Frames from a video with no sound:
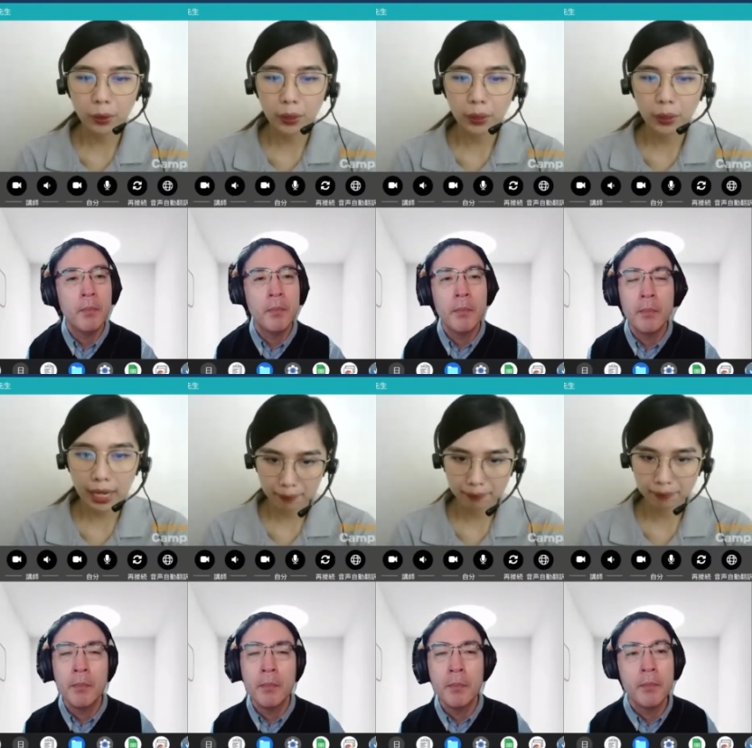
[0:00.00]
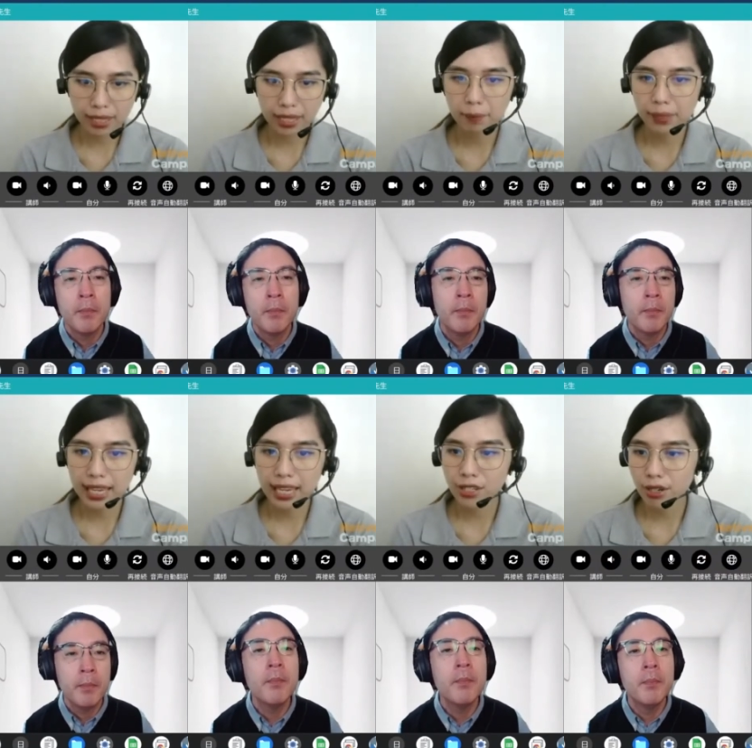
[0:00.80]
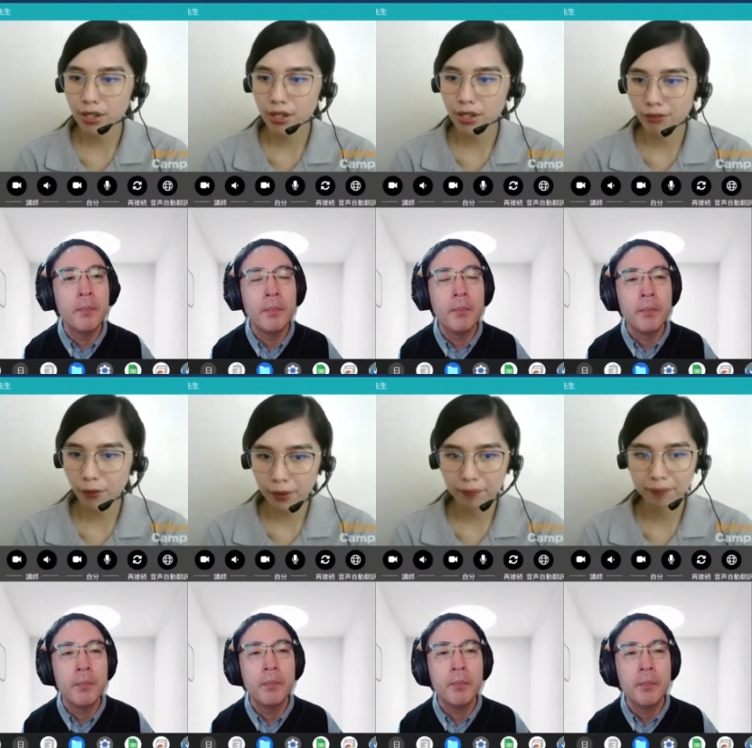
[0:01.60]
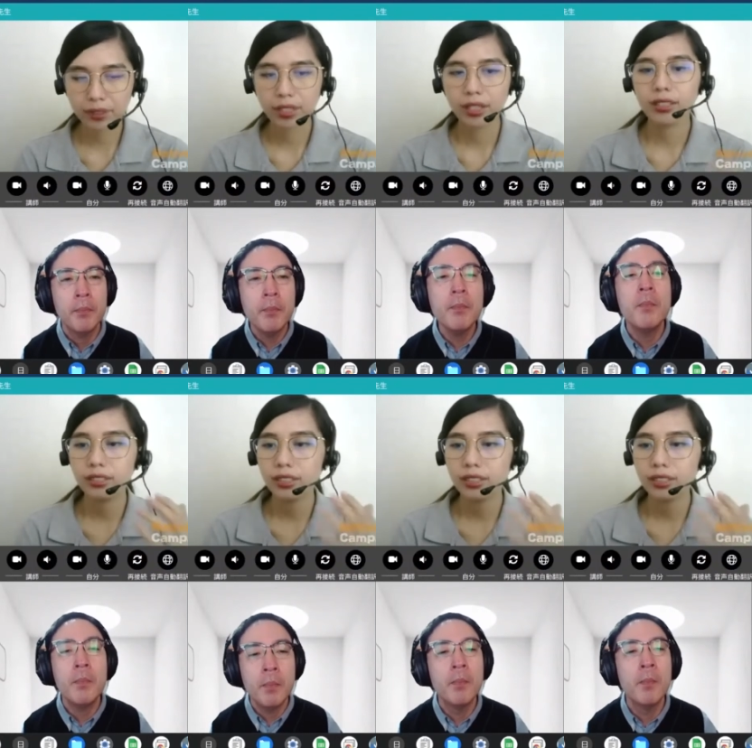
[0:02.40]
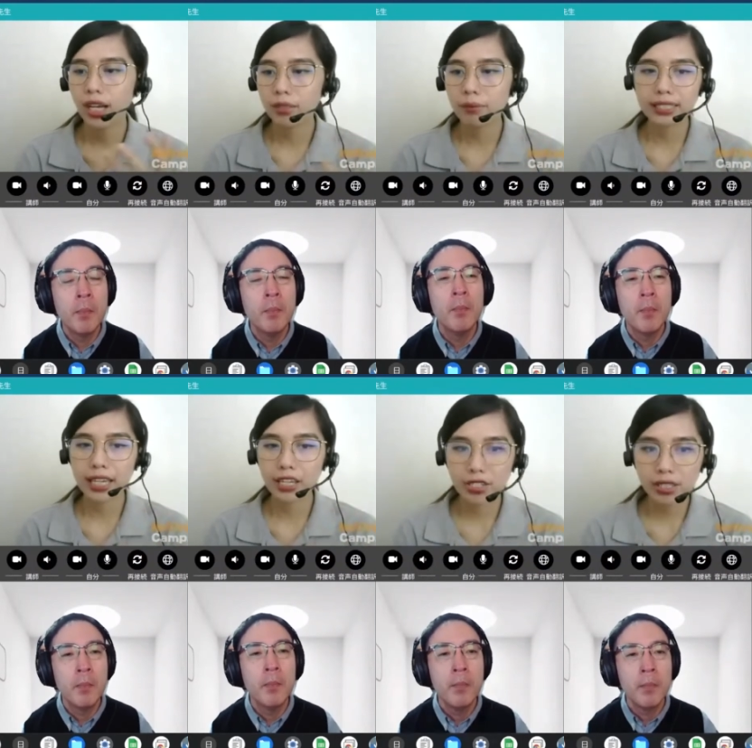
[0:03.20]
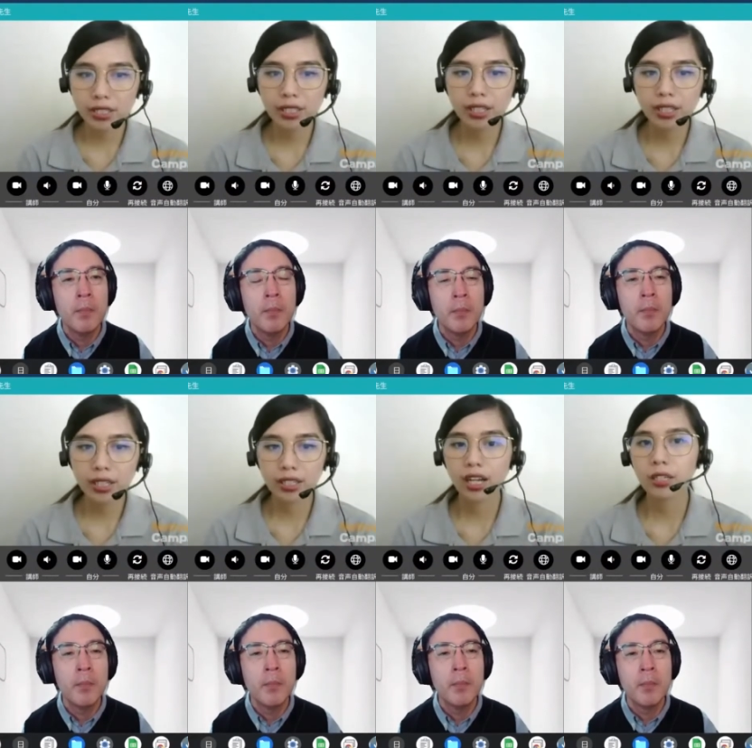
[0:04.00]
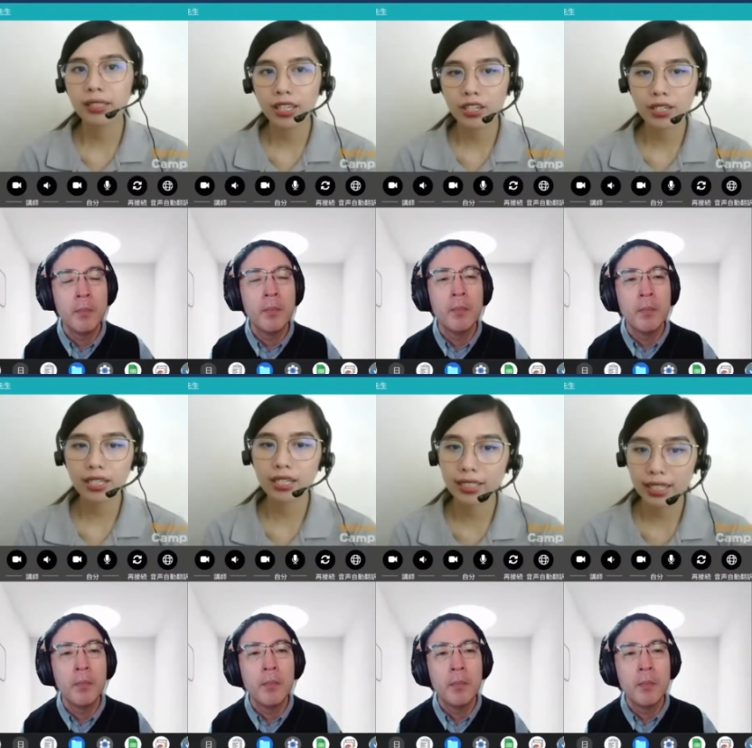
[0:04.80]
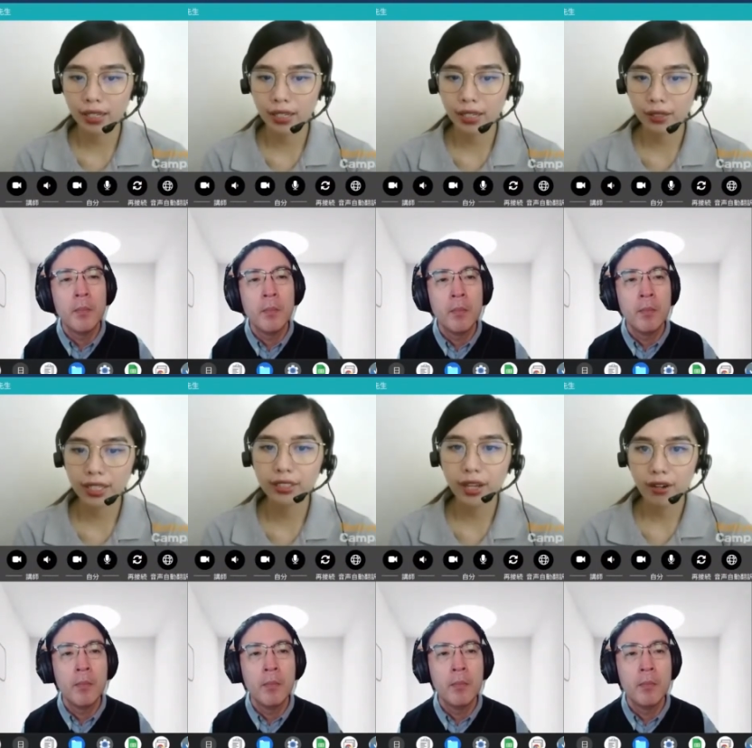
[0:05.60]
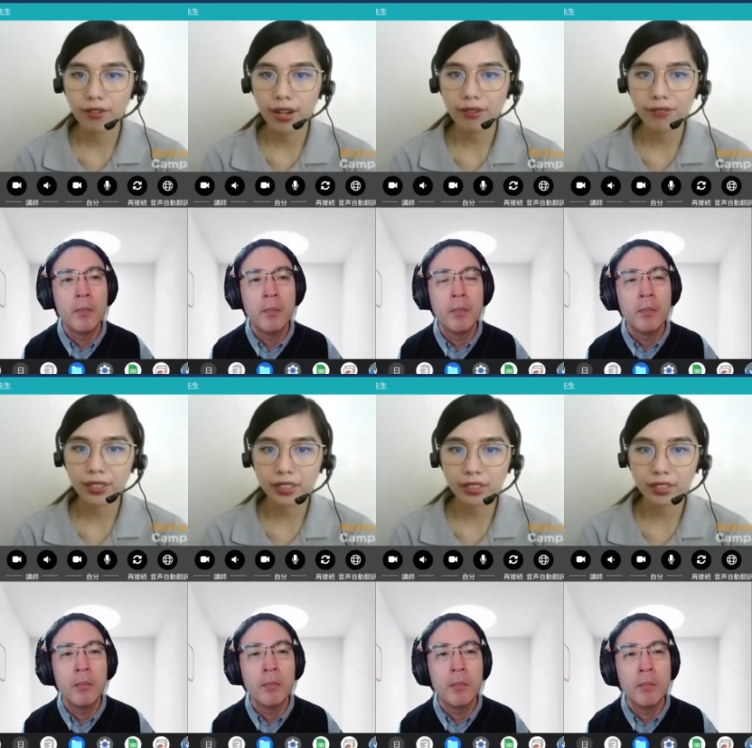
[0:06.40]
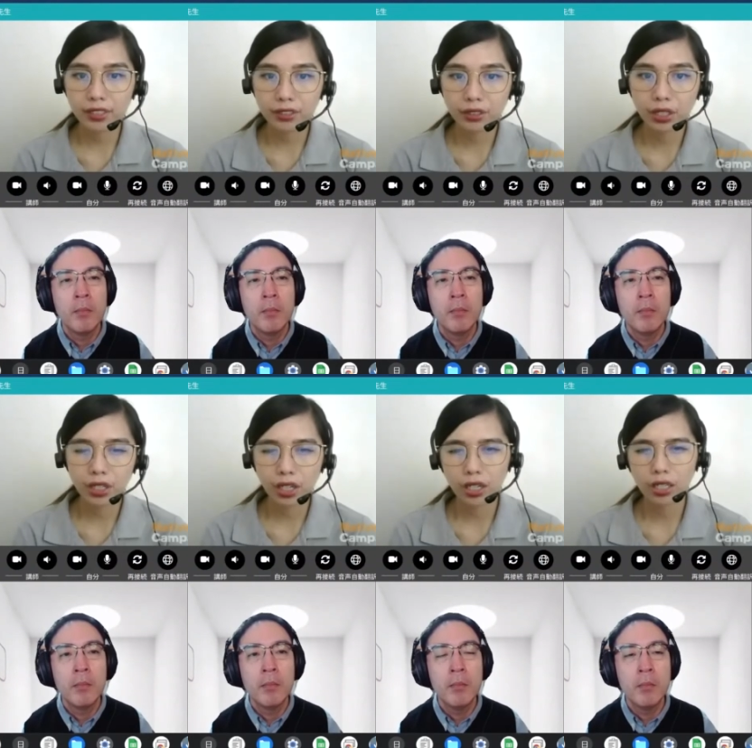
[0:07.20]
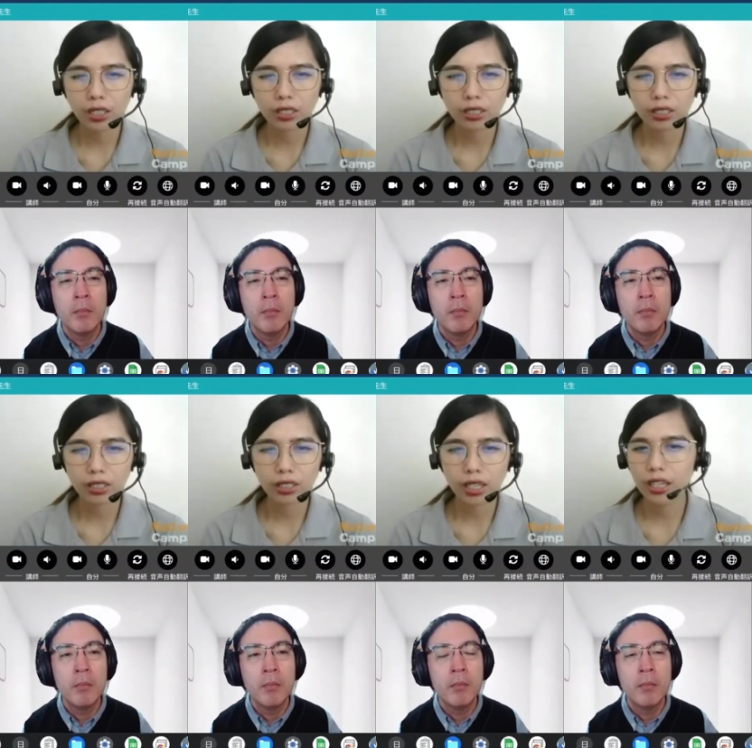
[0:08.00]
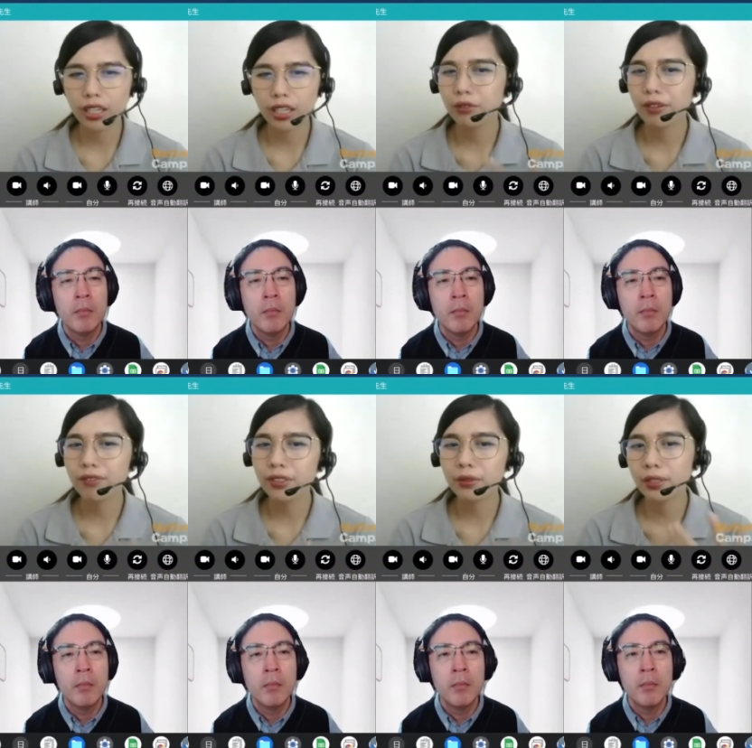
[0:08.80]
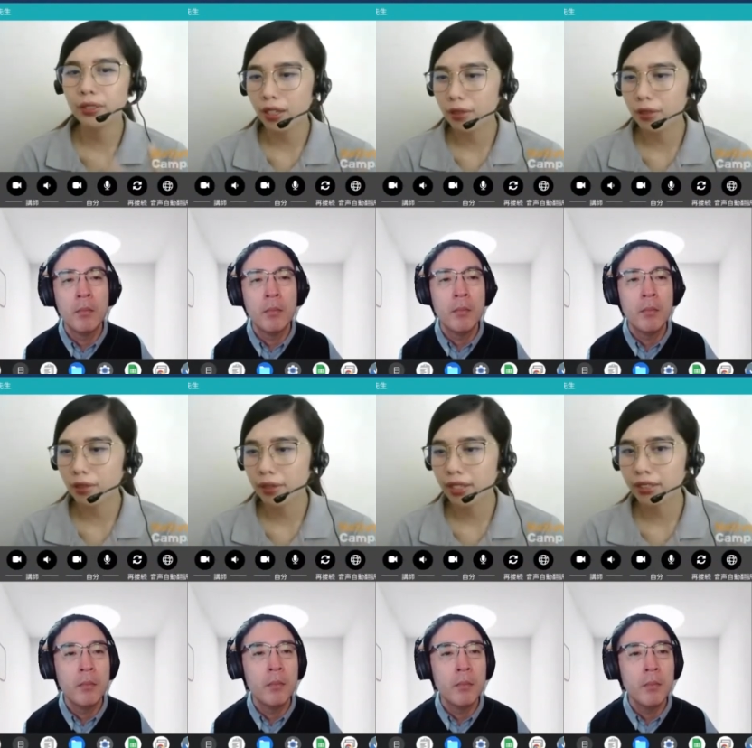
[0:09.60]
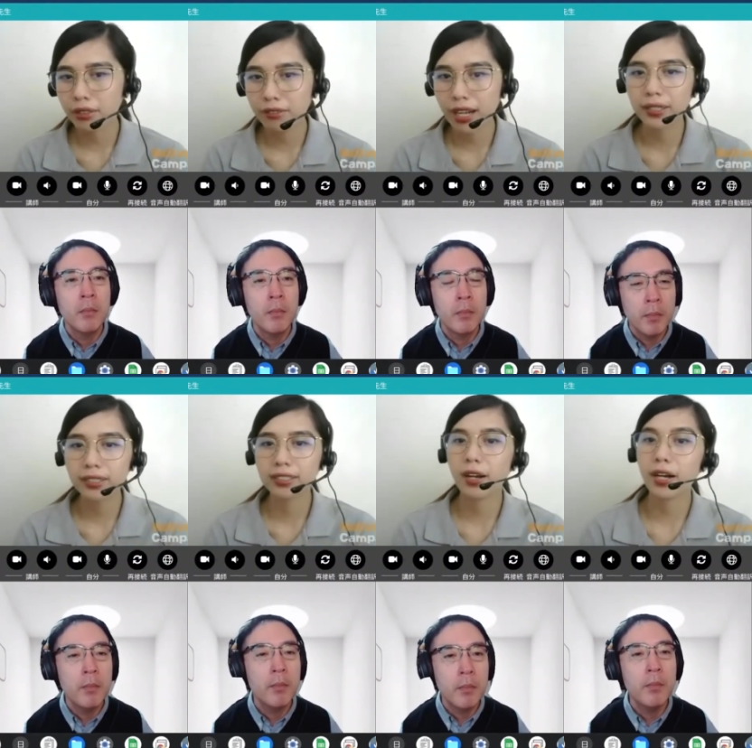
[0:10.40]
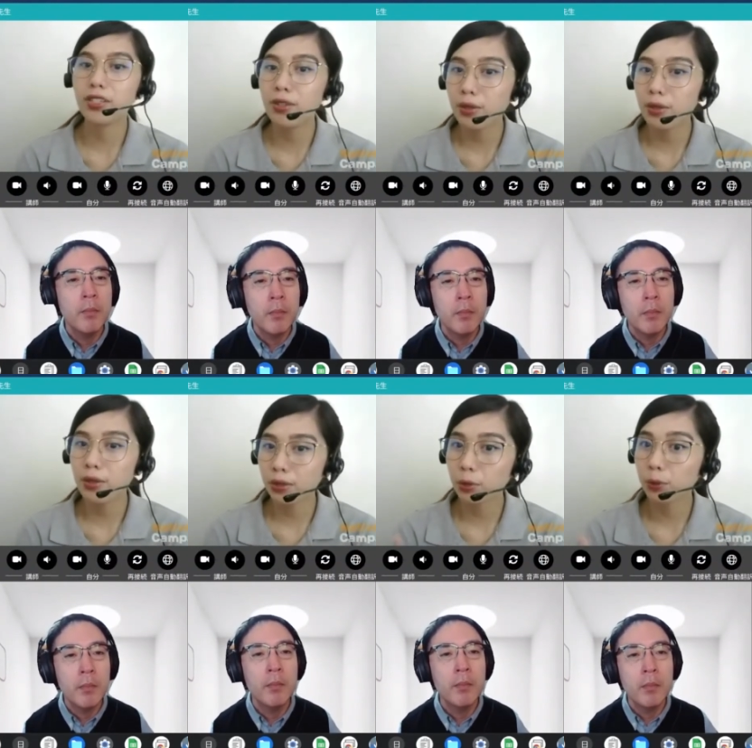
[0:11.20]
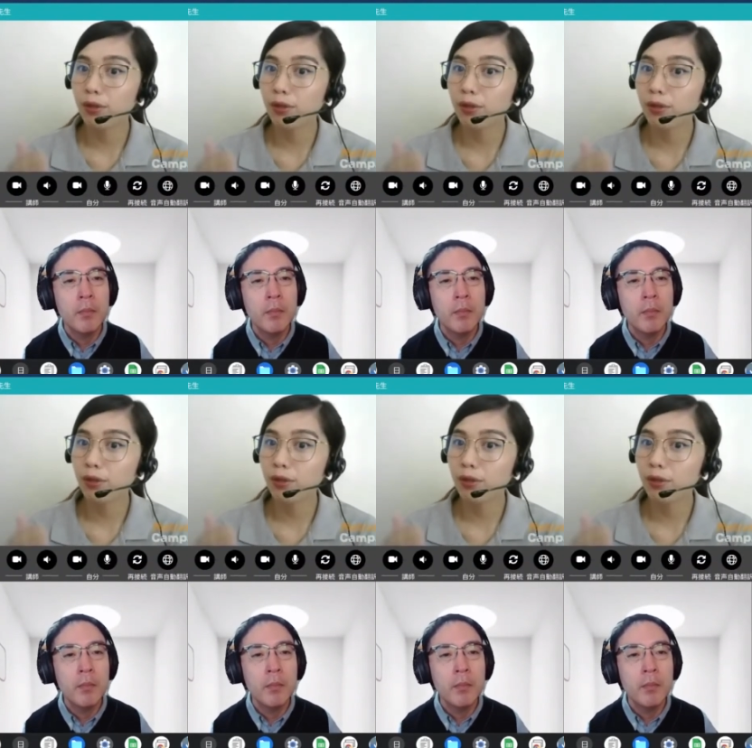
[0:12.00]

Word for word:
Speaker 1: to fill up an mm-hmm. application form. Mm-hmm. Documentation. Documentation is an it refers uh, uh, it refers to the documents records that are used